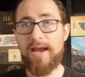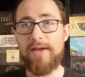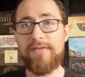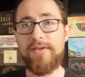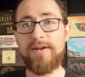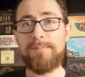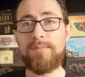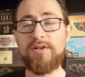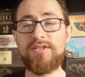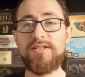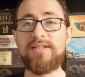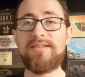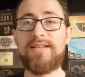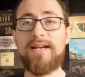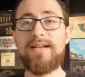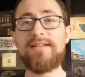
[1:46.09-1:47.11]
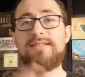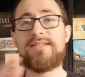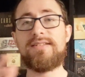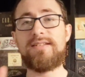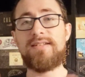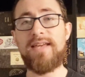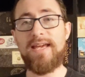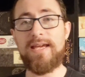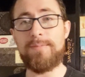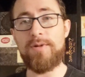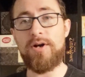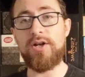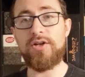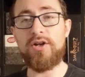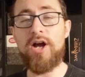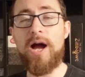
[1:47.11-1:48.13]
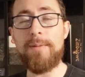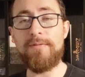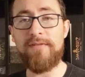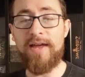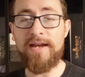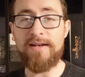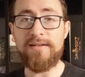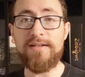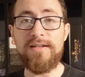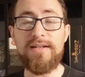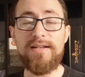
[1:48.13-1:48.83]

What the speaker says: and then it puts a legacy game on top of that.